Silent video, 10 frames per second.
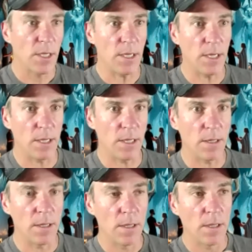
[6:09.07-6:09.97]

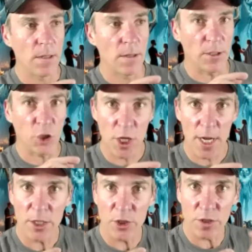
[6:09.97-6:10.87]
in a
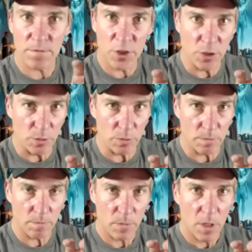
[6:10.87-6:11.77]
change of tune.
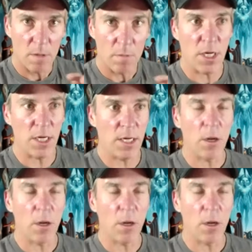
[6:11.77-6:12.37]
Meaning,